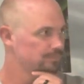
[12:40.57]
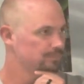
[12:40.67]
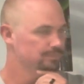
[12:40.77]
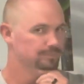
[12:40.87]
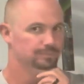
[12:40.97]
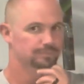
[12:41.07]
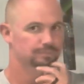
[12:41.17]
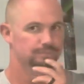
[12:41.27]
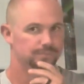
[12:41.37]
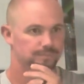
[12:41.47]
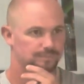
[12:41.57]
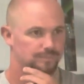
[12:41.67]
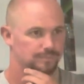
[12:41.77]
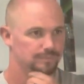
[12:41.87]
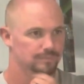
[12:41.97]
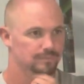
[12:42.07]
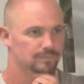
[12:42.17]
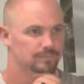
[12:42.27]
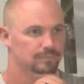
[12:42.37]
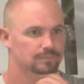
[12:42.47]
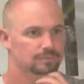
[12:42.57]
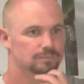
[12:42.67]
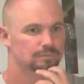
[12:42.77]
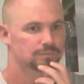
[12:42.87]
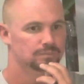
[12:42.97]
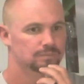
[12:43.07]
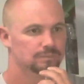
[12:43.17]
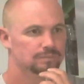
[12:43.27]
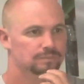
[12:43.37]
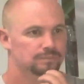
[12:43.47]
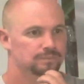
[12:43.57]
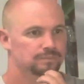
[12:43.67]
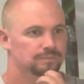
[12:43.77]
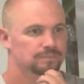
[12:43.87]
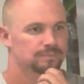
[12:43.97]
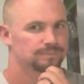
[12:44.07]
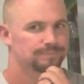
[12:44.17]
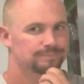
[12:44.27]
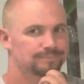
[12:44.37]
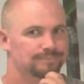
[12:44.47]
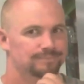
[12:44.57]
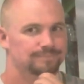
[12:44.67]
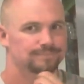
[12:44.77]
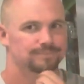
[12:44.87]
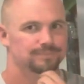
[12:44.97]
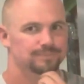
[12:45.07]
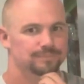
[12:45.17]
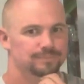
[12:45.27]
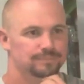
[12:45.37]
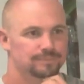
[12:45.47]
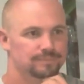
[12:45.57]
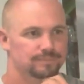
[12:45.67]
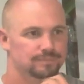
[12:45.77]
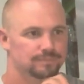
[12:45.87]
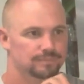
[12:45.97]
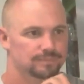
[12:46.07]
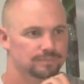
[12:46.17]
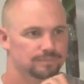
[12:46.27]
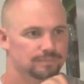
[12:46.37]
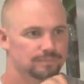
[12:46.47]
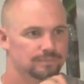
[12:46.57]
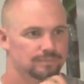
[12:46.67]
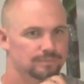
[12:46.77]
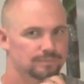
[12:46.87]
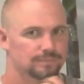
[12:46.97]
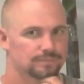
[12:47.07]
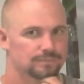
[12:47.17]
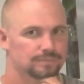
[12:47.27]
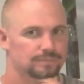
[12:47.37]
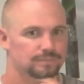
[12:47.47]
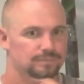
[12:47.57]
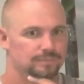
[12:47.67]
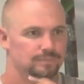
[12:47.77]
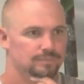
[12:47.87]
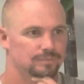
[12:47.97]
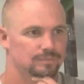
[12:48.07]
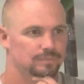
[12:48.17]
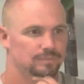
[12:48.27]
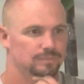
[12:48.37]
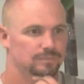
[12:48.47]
(silent)